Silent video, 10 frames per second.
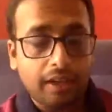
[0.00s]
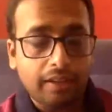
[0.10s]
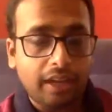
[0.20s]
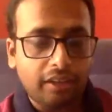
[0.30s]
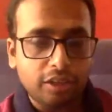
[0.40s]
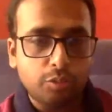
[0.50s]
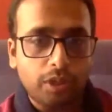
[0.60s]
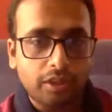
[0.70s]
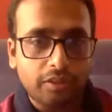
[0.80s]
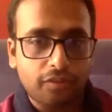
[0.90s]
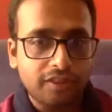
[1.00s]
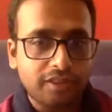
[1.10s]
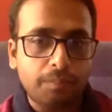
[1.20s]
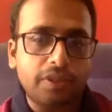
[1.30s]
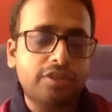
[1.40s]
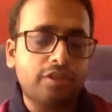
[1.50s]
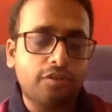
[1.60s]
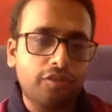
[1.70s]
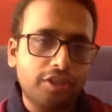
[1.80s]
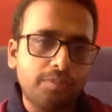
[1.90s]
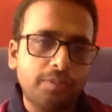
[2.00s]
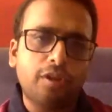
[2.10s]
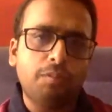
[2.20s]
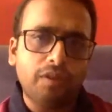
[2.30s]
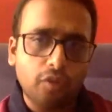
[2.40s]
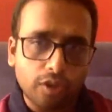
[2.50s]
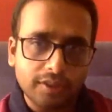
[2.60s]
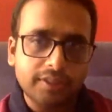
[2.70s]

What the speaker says: that is what the first impression of Kashmir on me was.